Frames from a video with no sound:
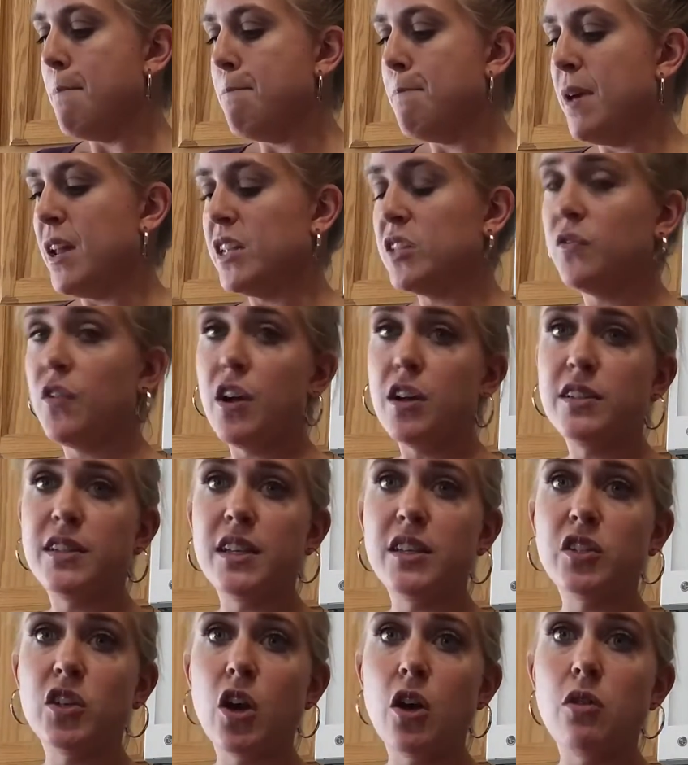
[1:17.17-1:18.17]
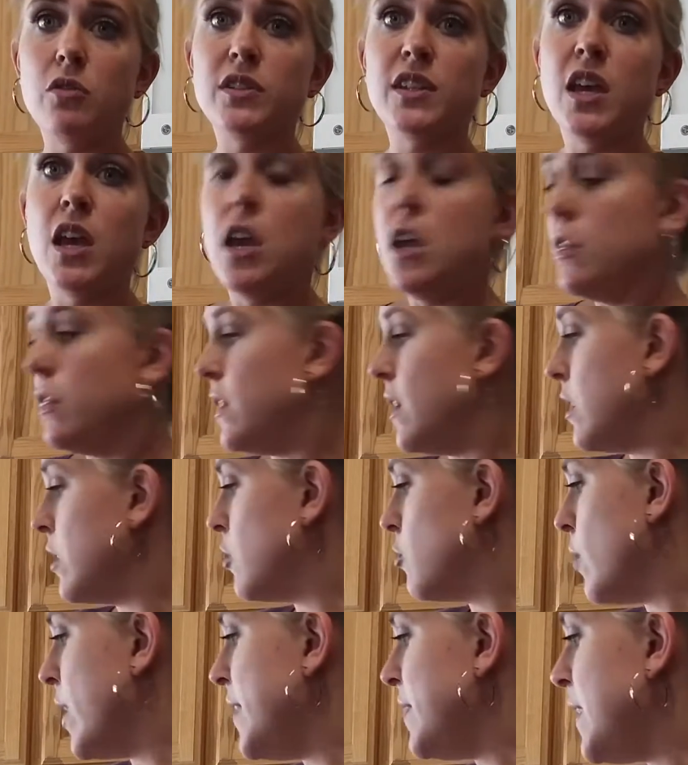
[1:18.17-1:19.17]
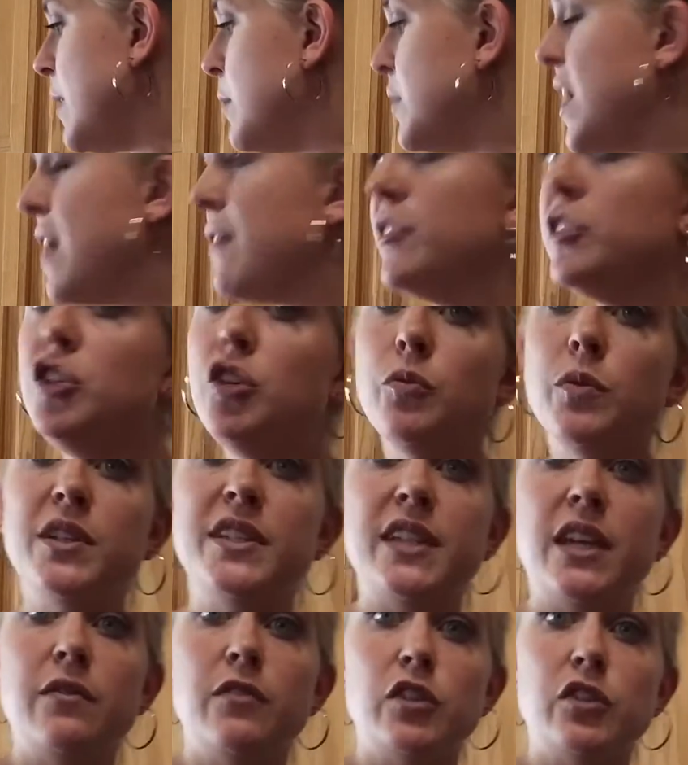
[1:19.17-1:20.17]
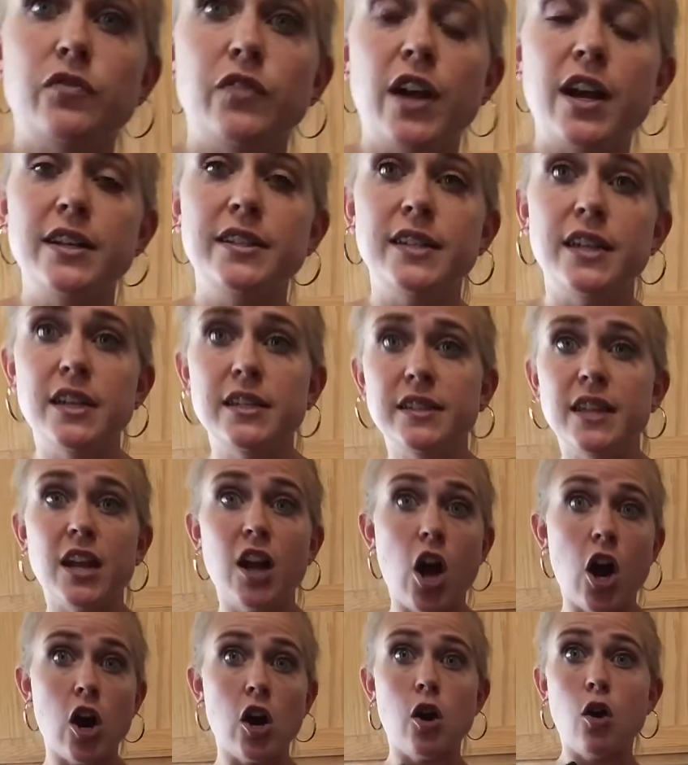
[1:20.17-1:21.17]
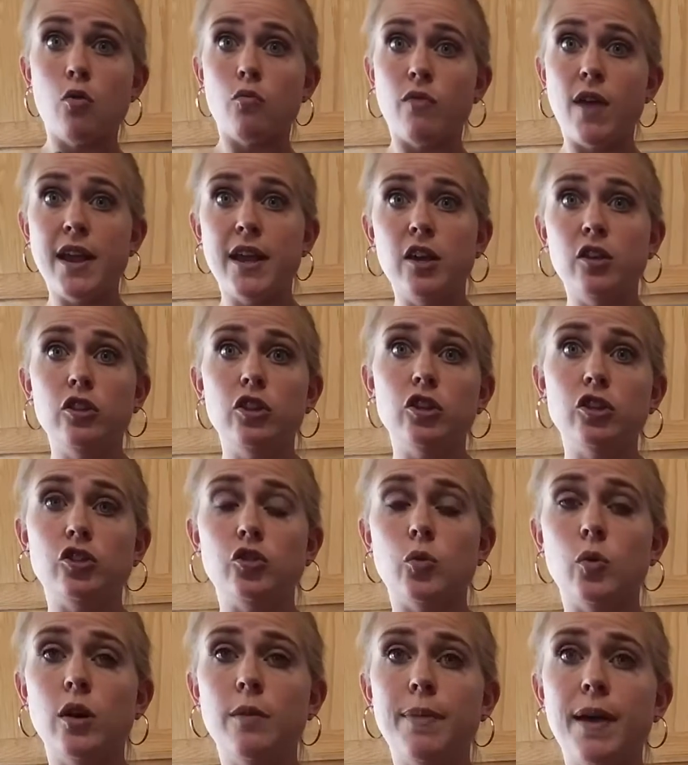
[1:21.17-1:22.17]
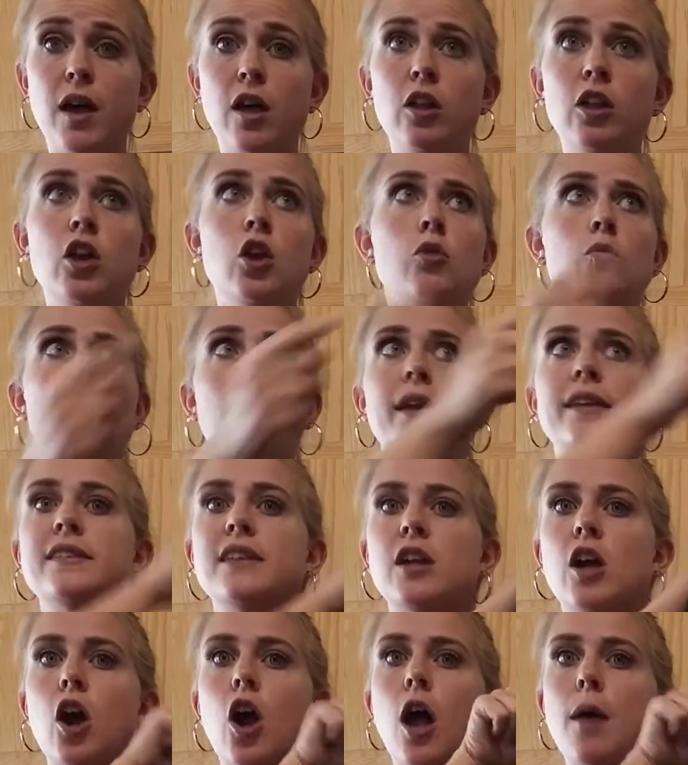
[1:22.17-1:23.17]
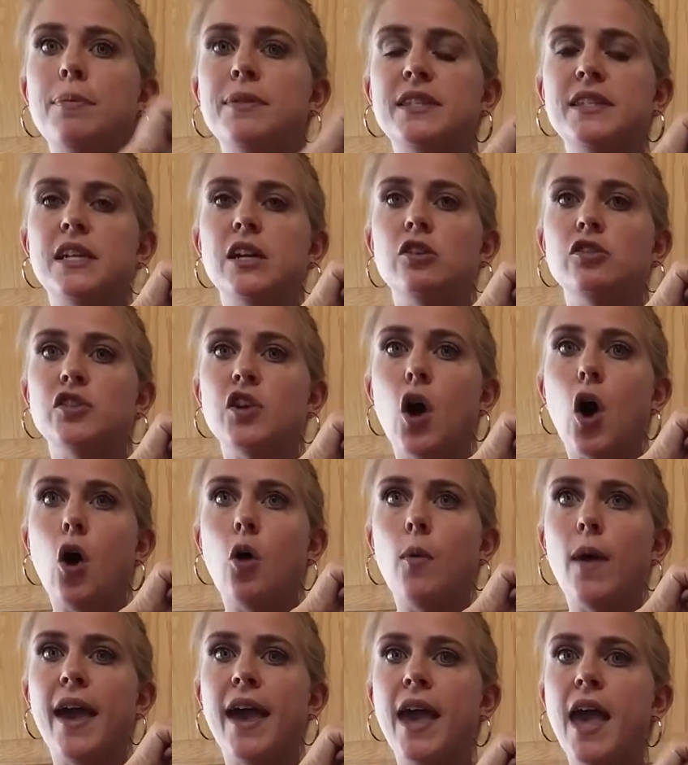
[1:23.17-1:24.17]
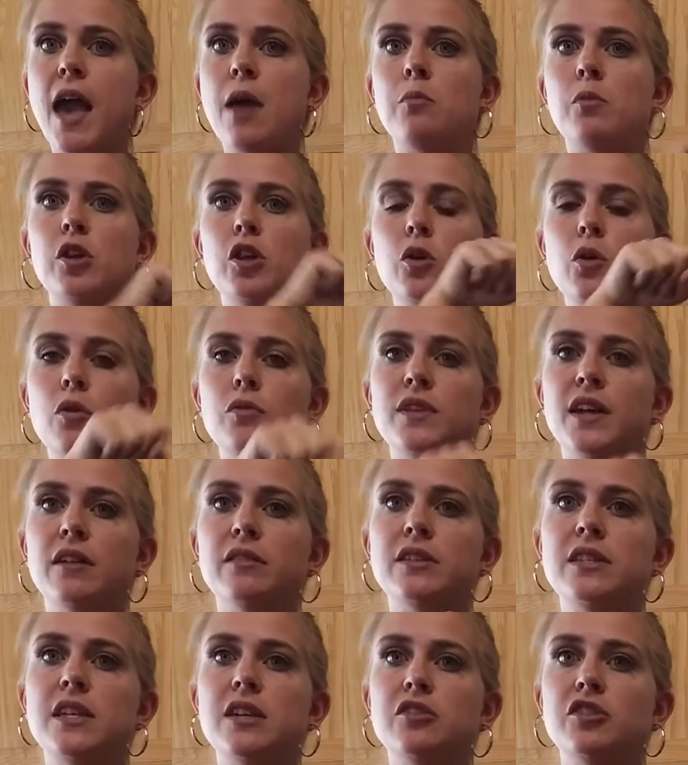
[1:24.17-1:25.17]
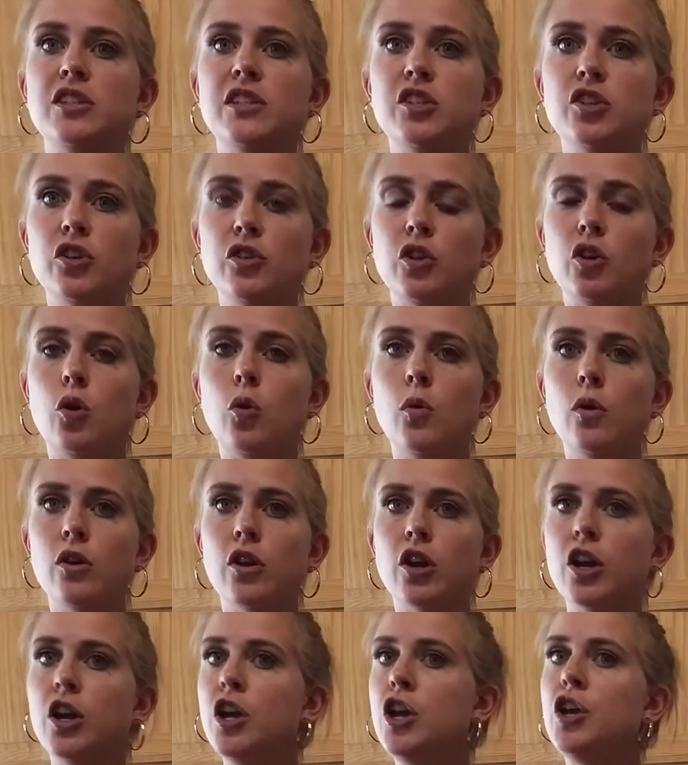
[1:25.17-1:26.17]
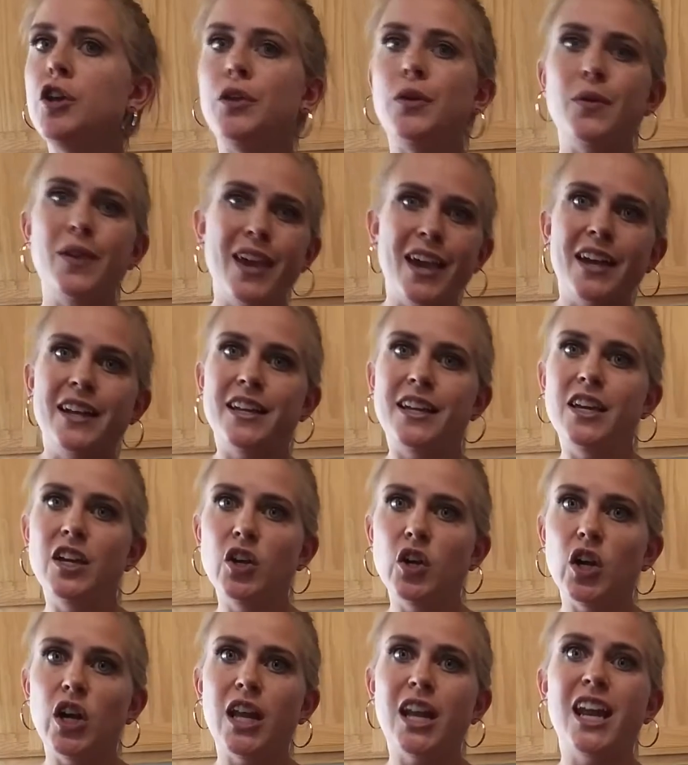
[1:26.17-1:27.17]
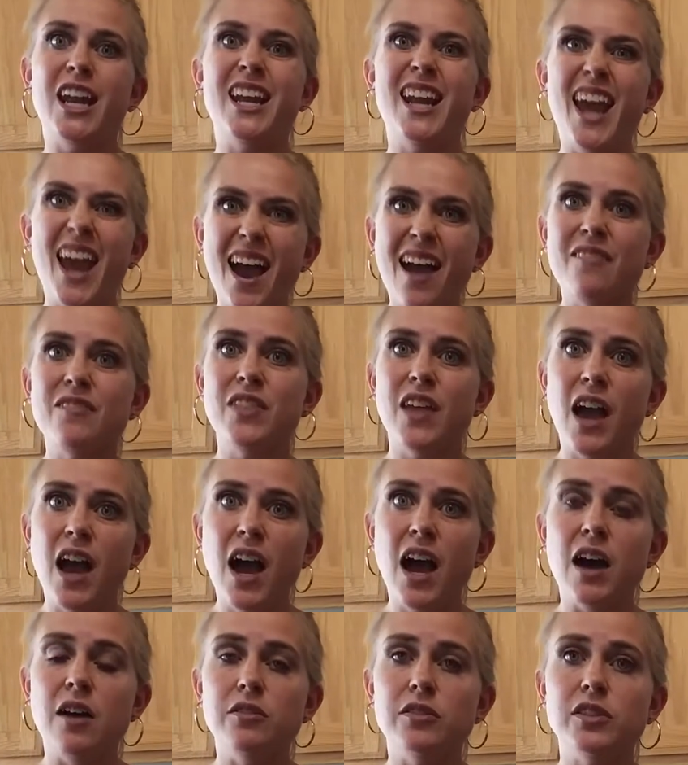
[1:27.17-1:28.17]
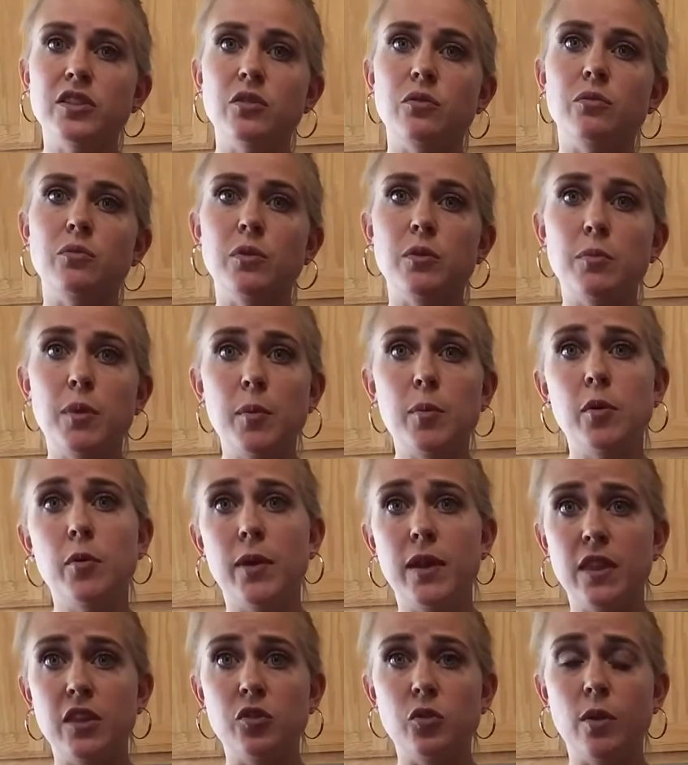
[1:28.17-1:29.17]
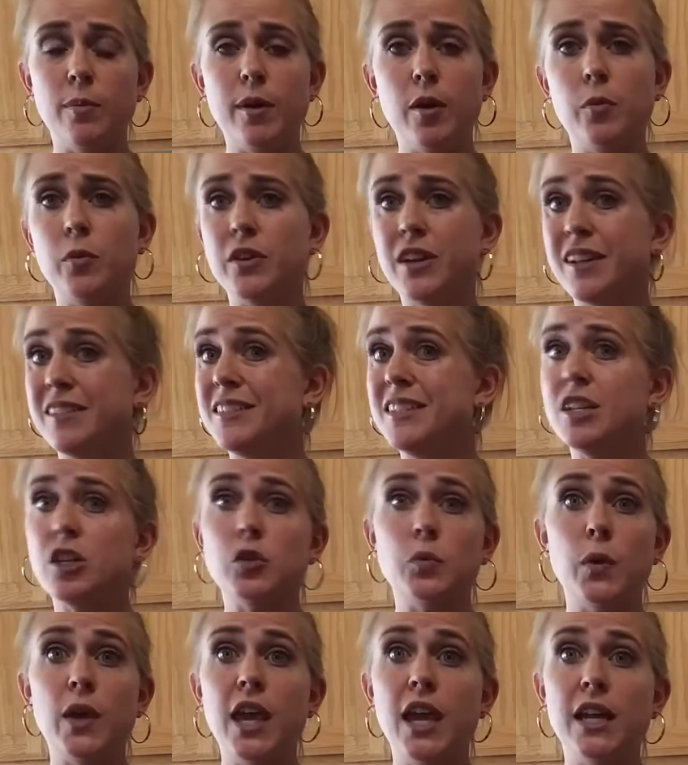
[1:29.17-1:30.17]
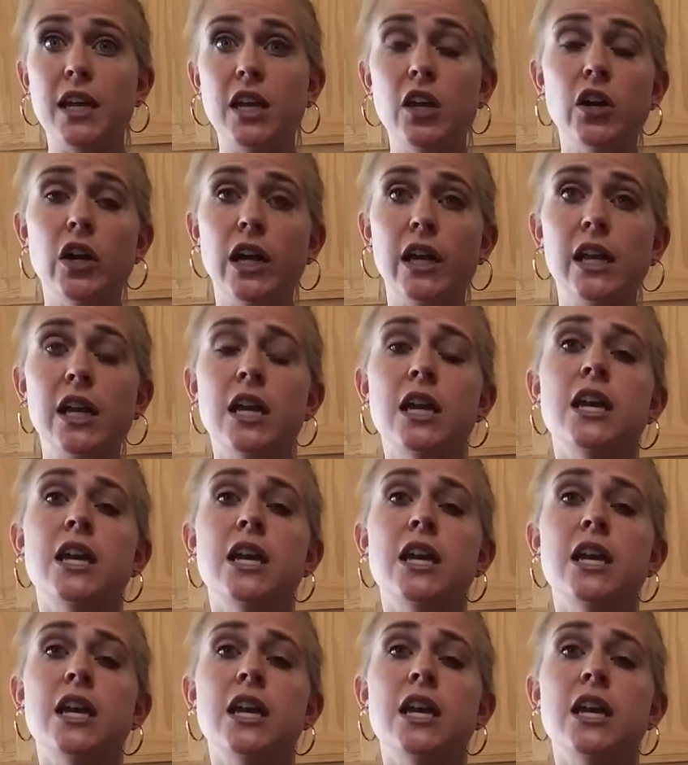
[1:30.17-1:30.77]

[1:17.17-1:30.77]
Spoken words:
But as far as this goes, the great thing with having two receivers for us is that our regular doorbell rings in our upstairs hallway, and when you go downstairs and turn the corner, you can't hear it in half the house. So when people ring the doorbell and we're downstairs, we can't hear it.